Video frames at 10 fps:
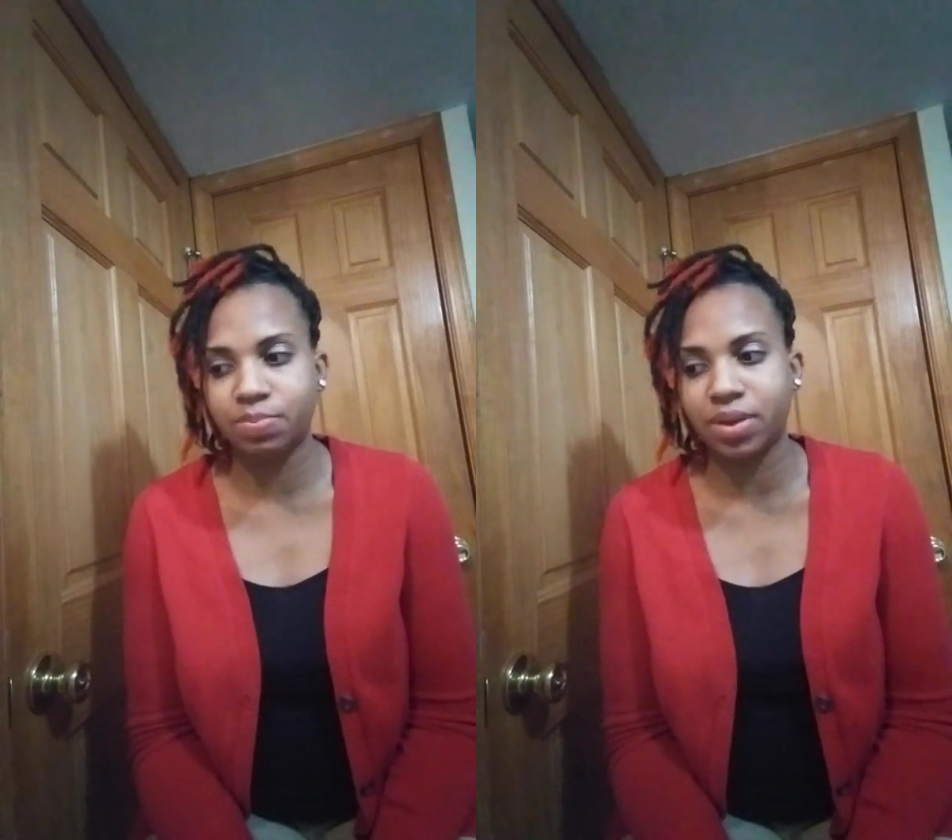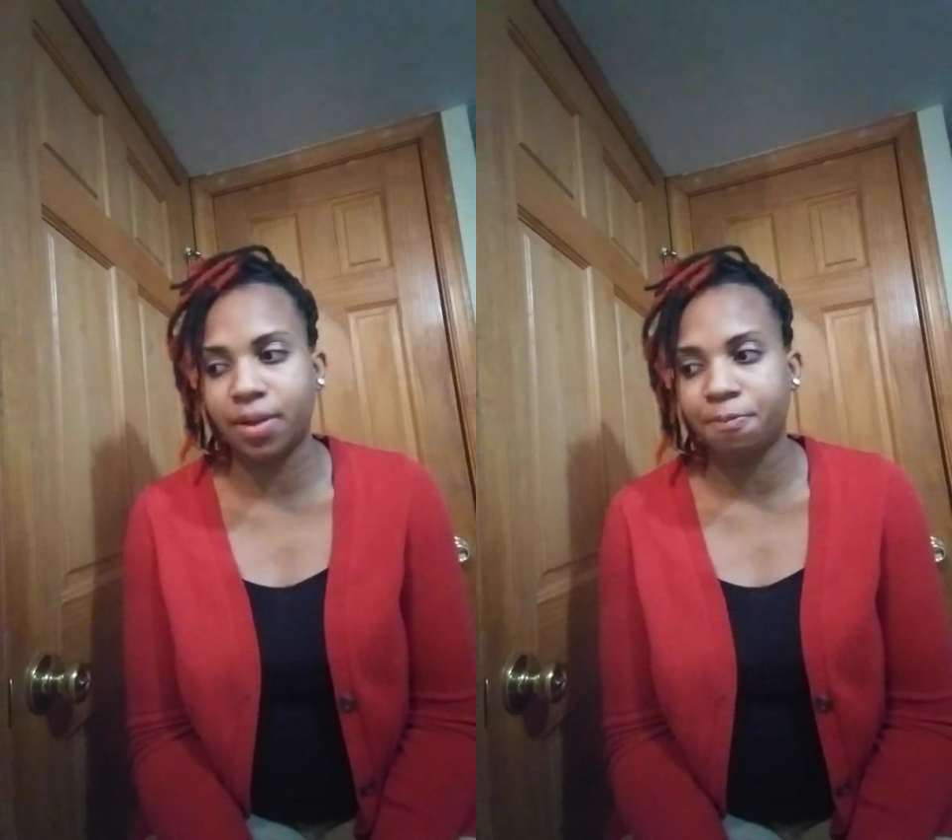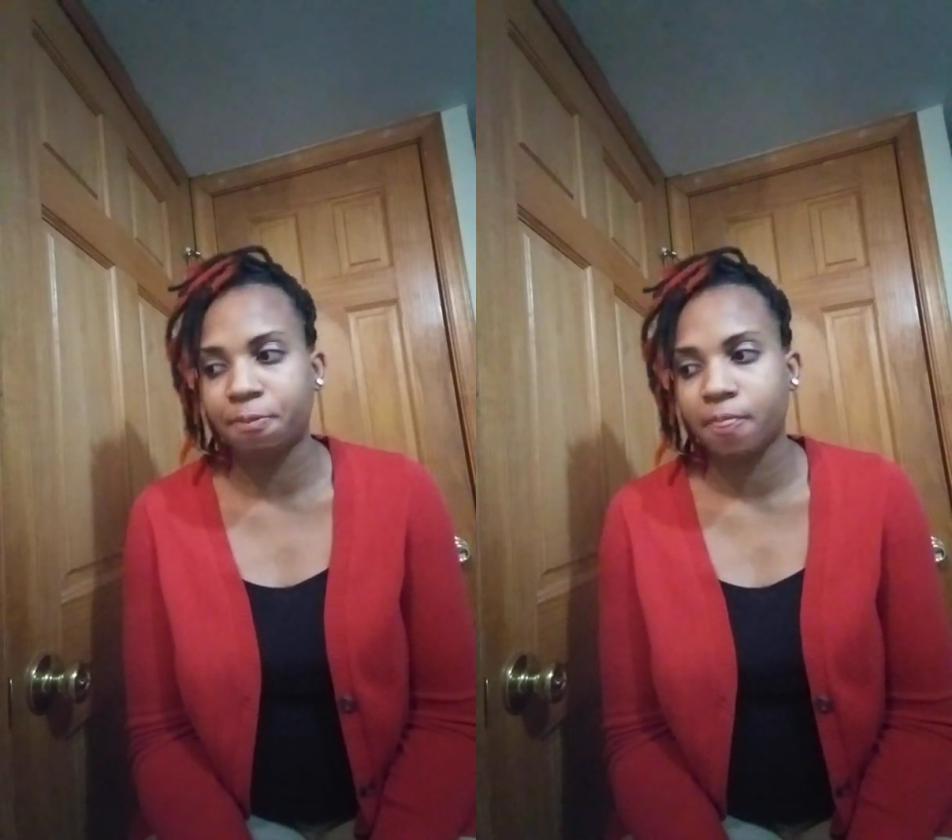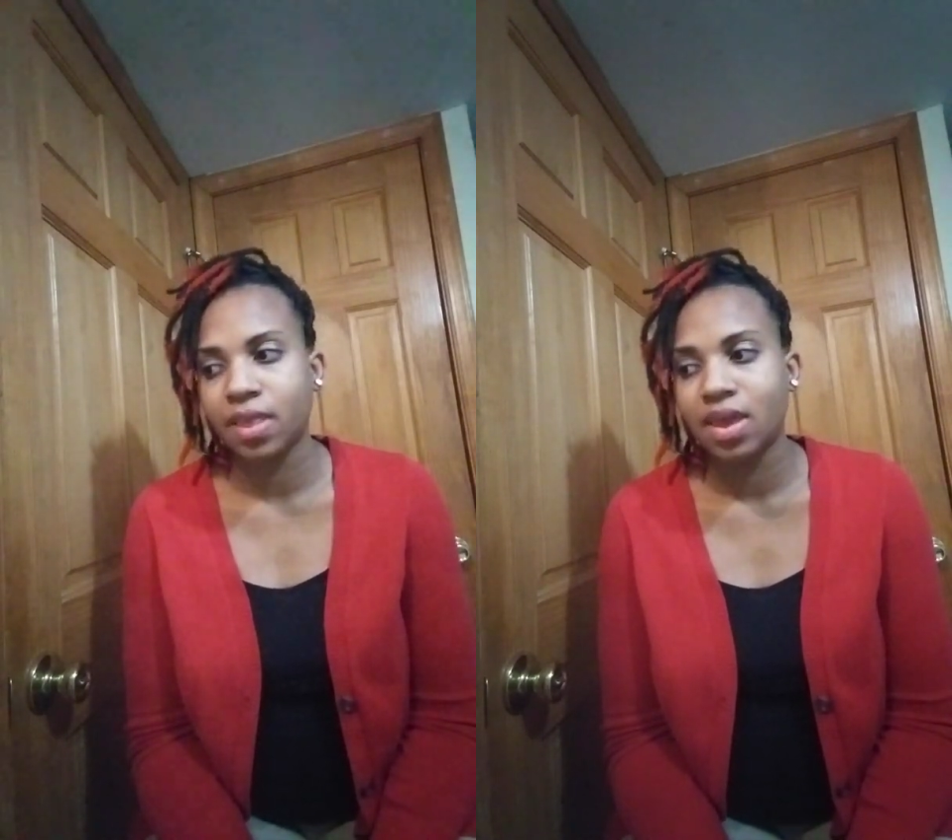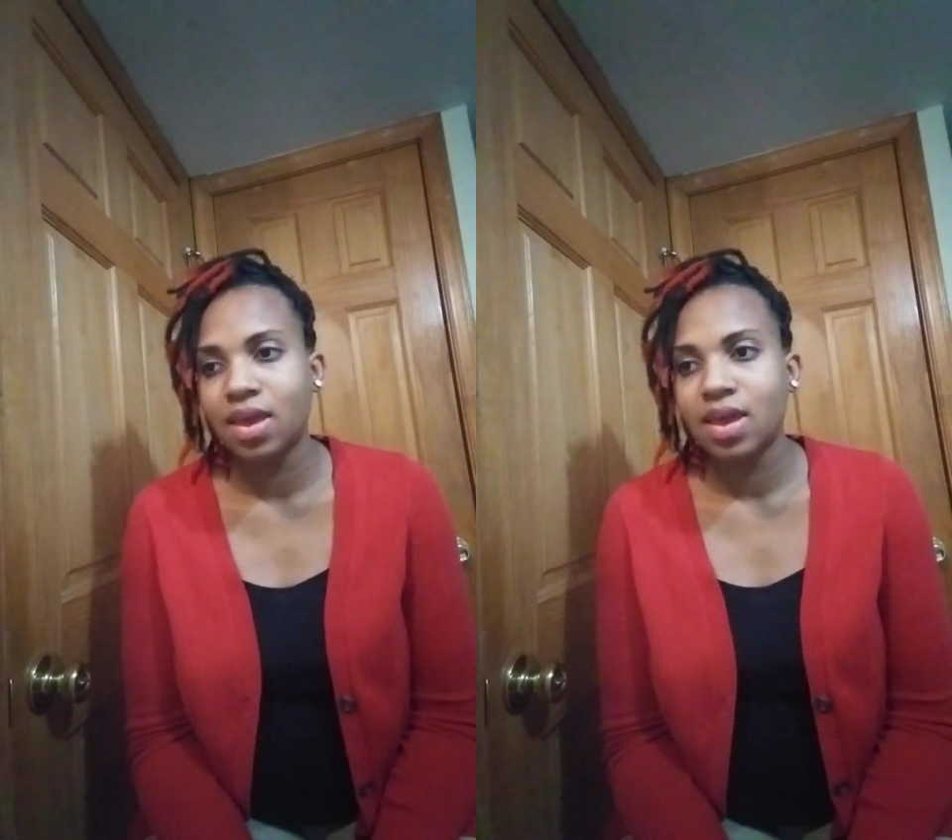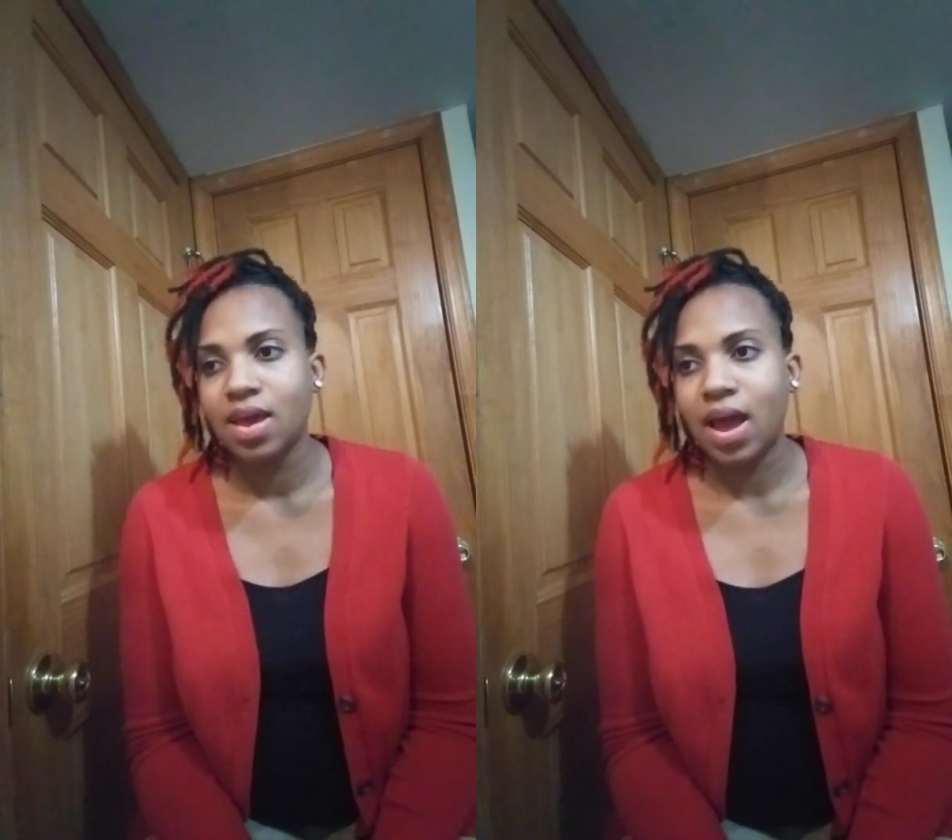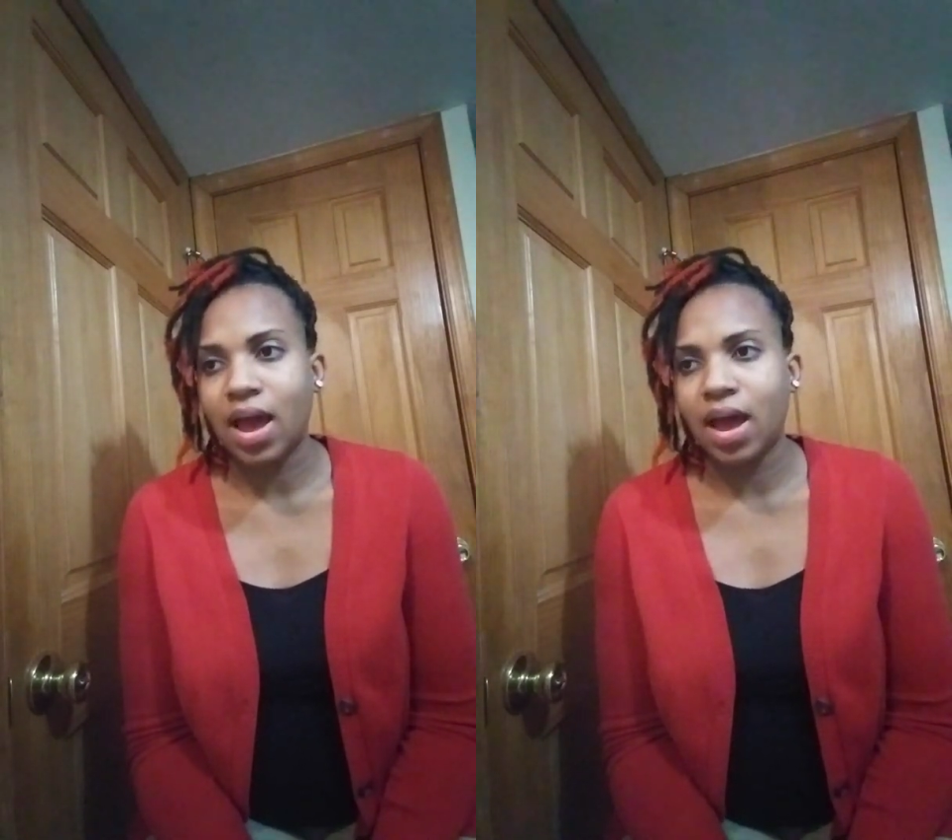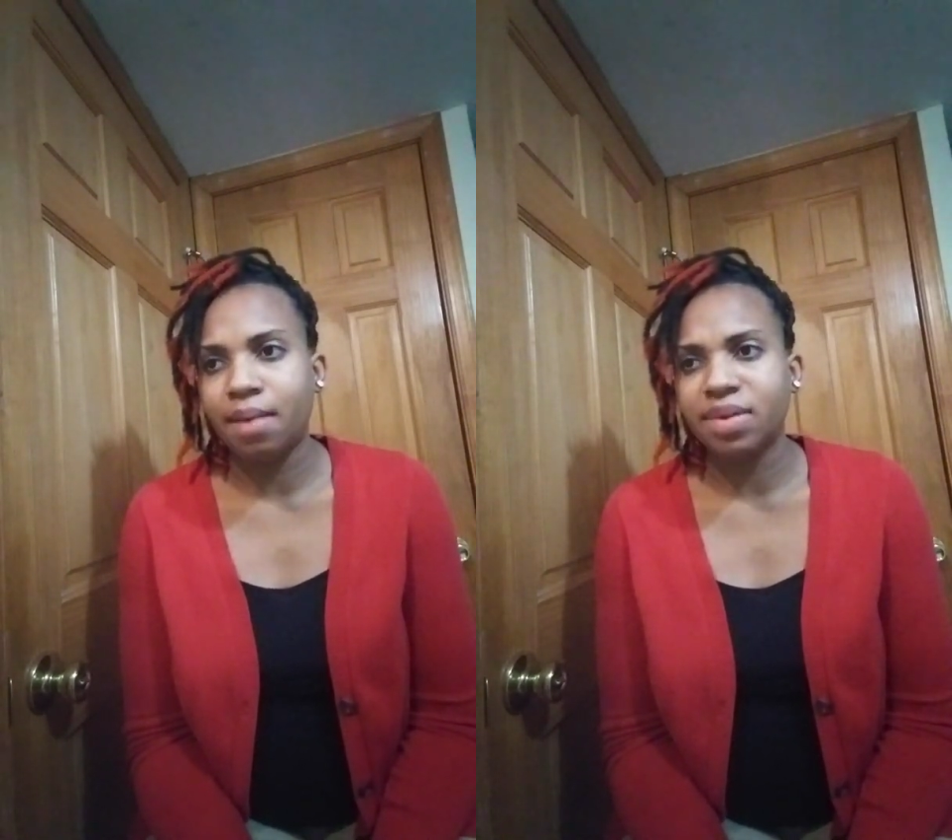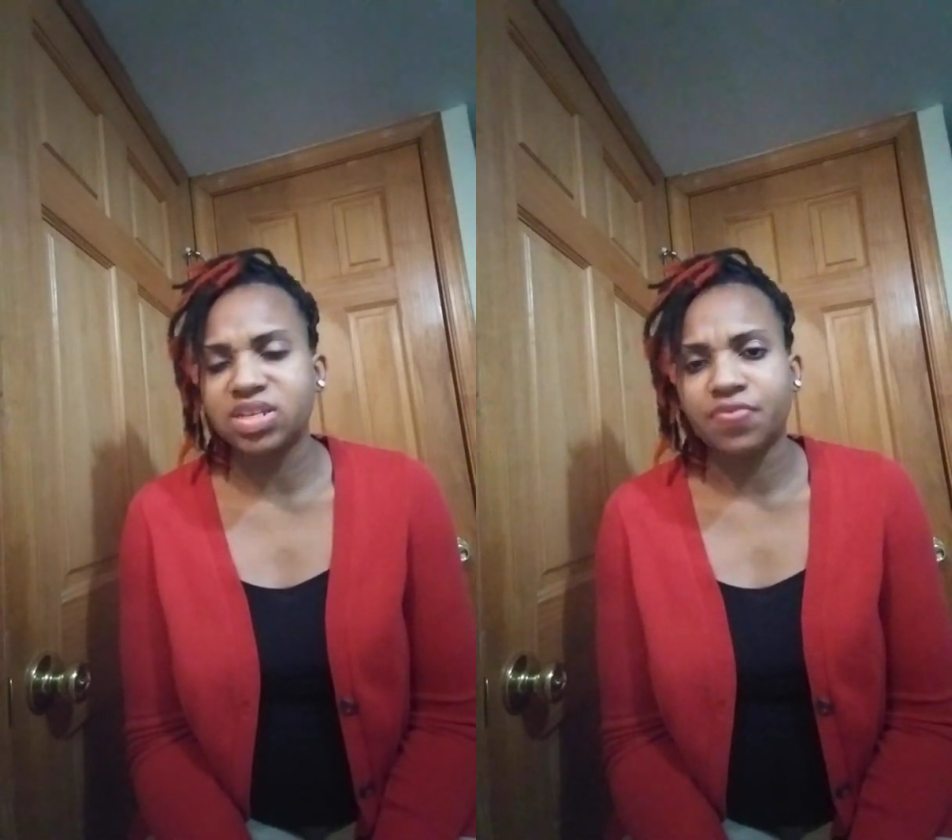But as